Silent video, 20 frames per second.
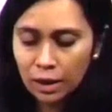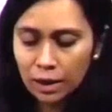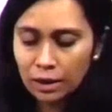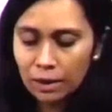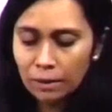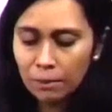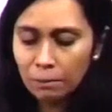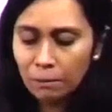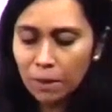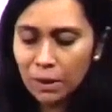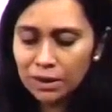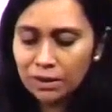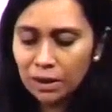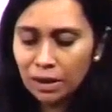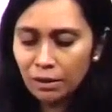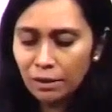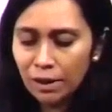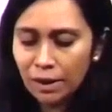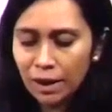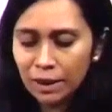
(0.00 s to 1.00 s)
Muscle
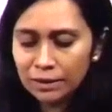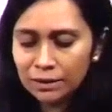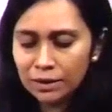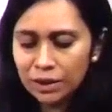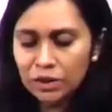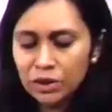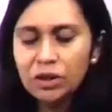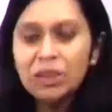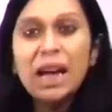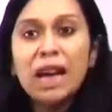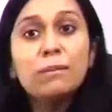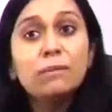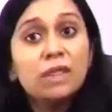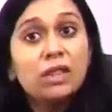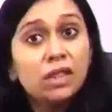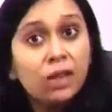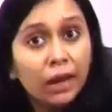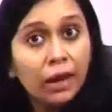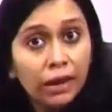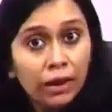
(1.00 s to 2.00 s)
relaxation, I am
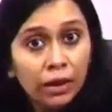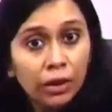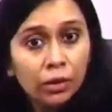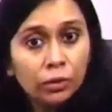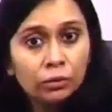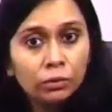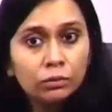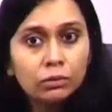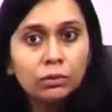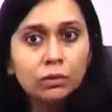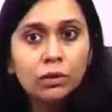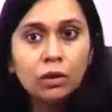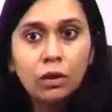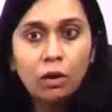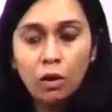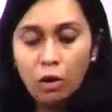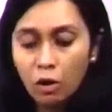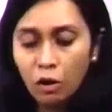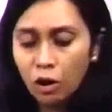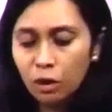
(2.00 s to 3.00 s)
telling you,
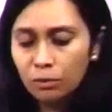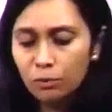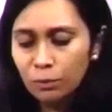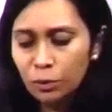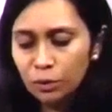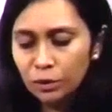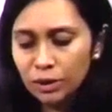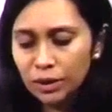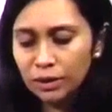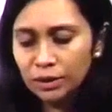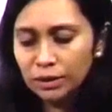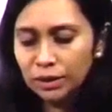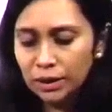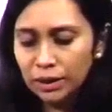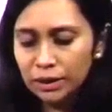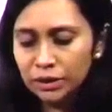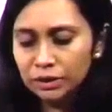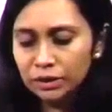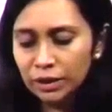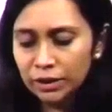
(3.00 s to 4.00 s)
all potent
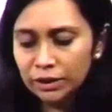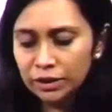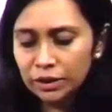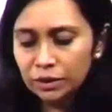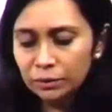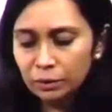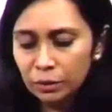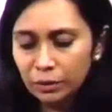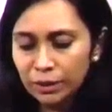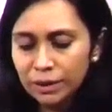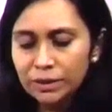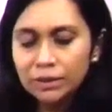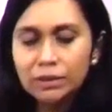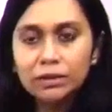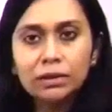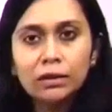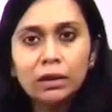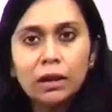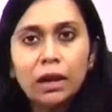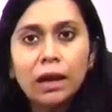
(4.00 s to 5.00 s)
inhalational agents provides.
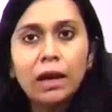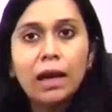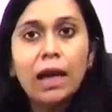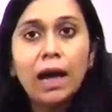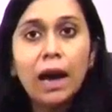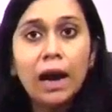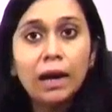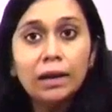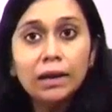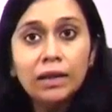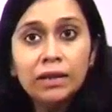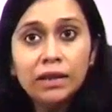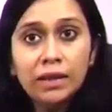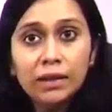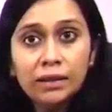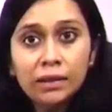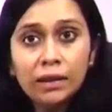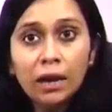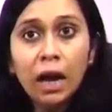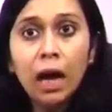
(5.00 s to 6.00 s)

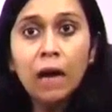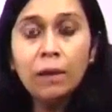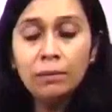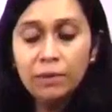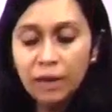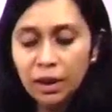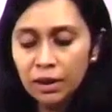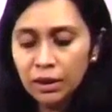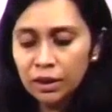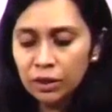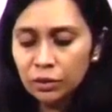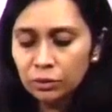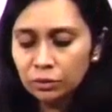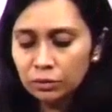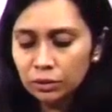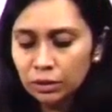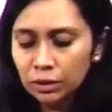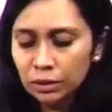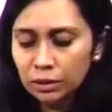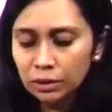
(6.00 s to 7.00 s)
Analgesia, I am telling you,
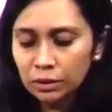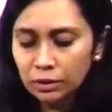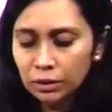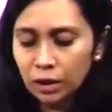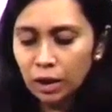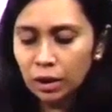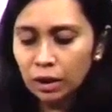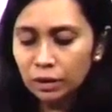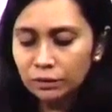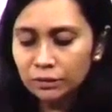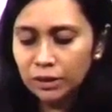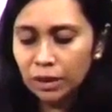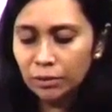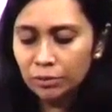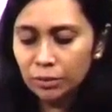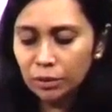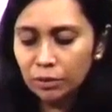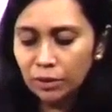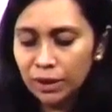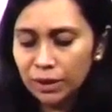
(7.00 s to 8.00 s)
none of them
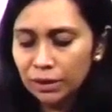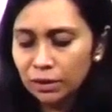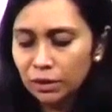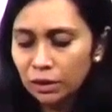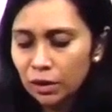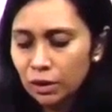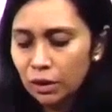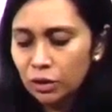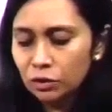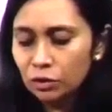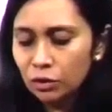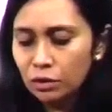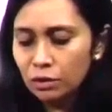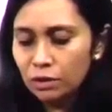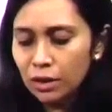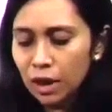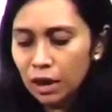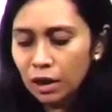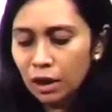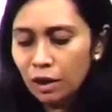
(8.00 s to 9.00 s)
provide. So
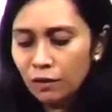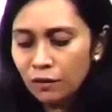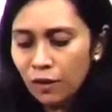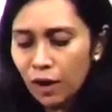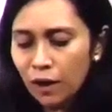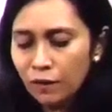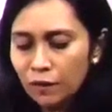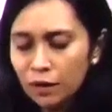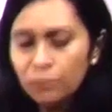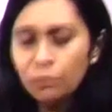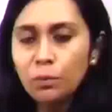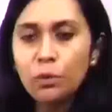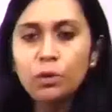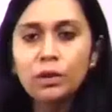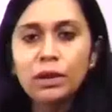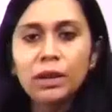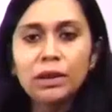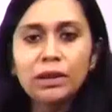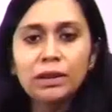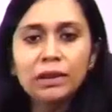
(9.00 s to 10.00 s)
none of our
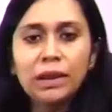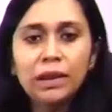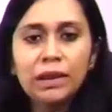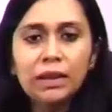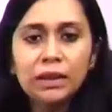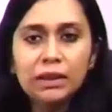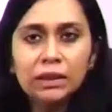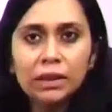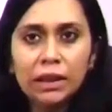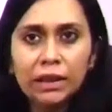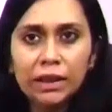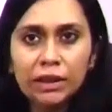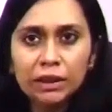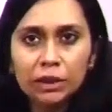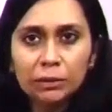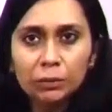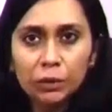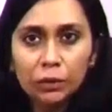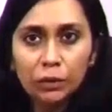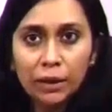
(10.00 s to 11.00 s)
potent inhalational
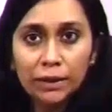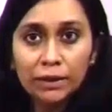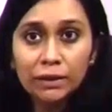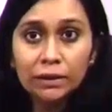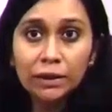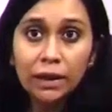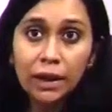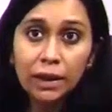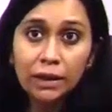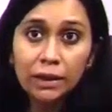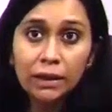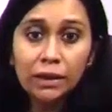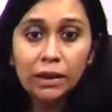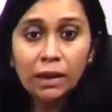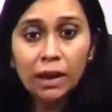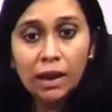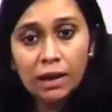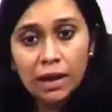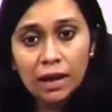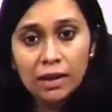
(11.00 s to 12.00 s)
agent provides any
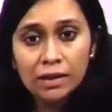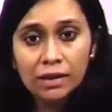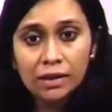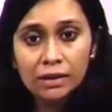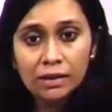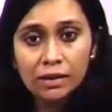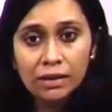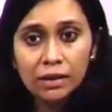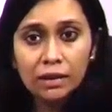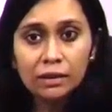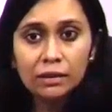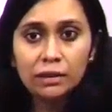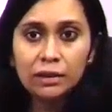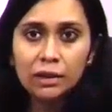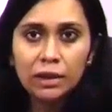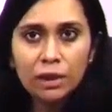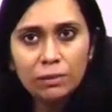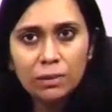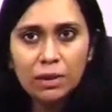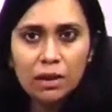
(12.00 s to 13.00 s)
analgesia.
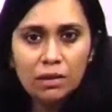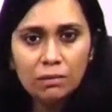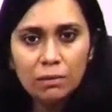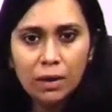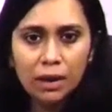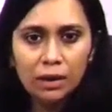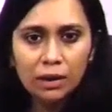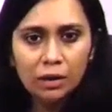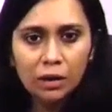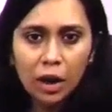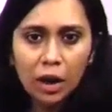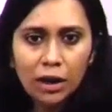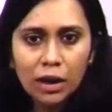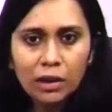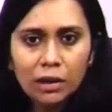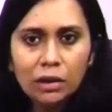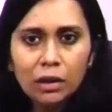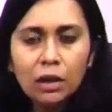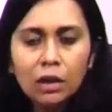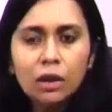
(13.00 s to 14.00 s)
Keep it in mind. Got
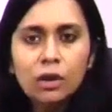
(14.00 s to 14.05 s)
it?